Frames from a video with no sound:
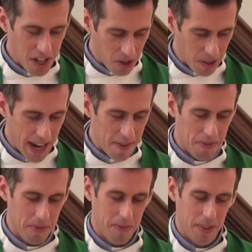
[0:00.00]
in your
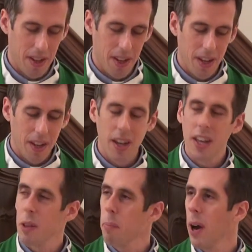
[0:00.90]
life,
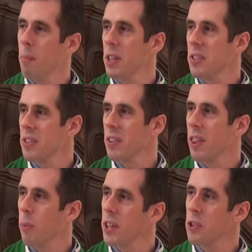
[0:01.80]
in the promise
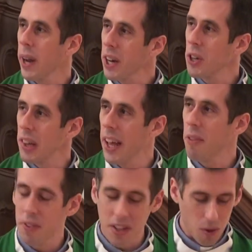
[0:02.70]
that resurrection
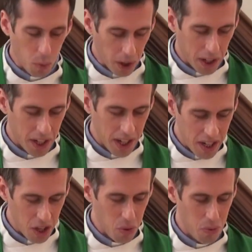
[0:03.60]
life is at work
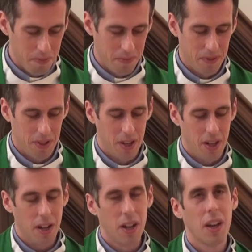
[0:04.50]
in you,
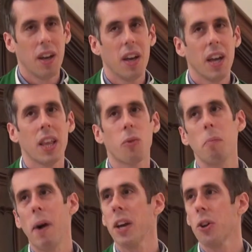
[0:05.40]
in the
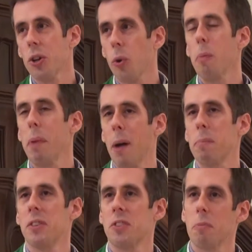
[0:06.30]
reminder your
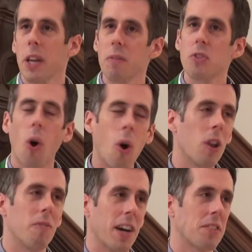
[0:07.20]
baptism gives
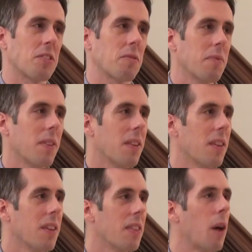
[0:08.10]
all of us
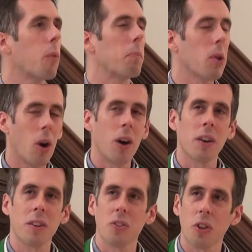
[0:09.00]
that we
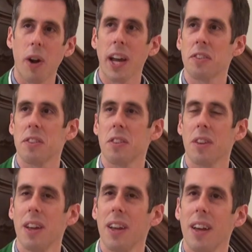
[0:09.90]
belong to Christ
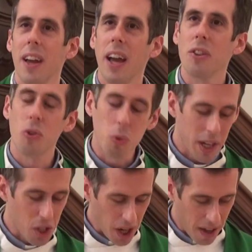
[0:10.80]
and to
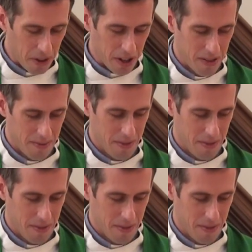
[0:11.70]
each other.